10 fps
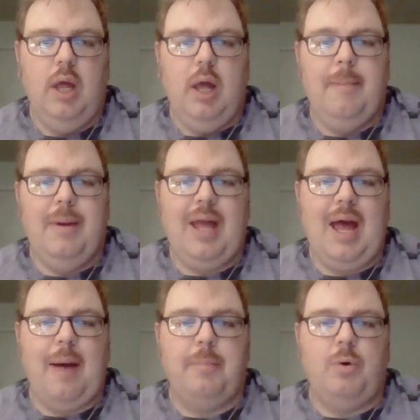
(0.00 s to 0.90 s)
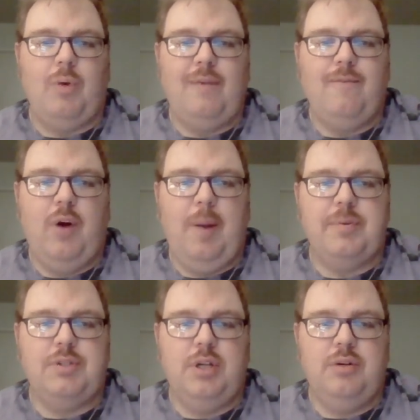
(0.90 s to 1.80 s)
But yeah, great four
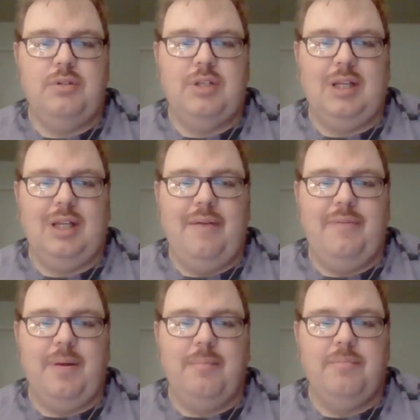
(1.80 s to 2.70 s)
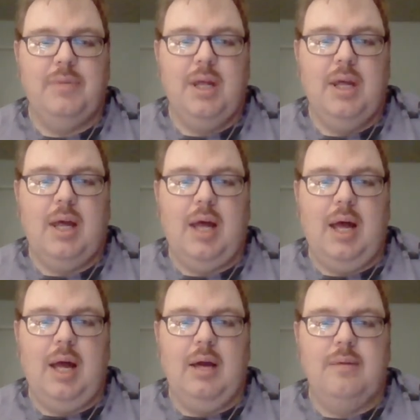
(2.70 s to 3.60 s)
episodes. Love them.
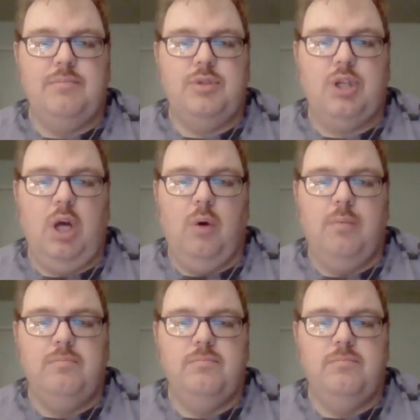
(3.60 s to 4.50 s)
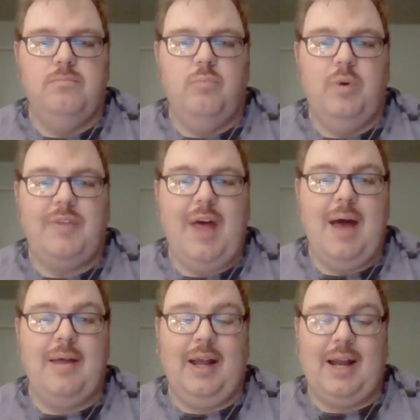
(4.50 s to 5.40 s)
Uh, so, with
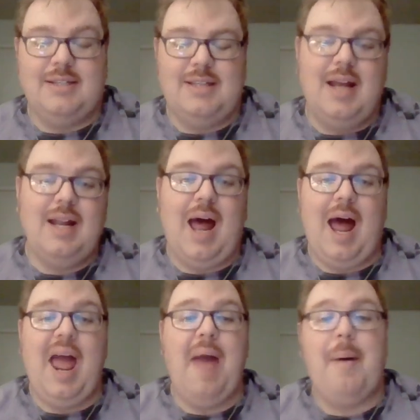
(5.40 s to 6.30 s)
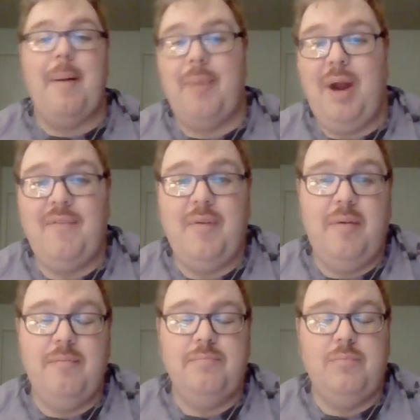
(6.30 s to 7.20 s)
that, like I said, I am on break
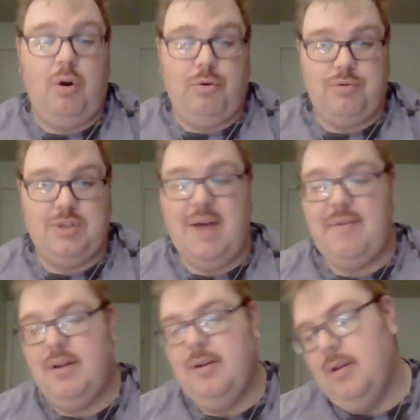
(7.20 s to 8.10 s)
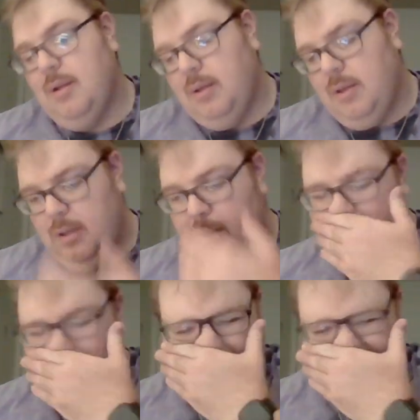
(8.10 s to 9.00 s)
from Ultra 7,
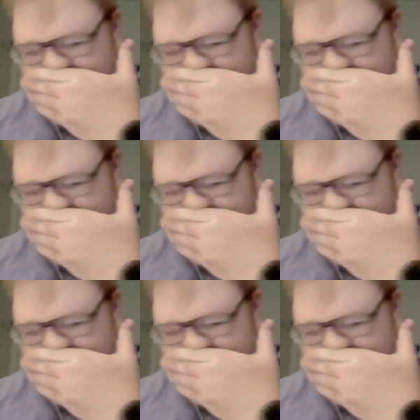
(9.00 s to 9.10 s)
where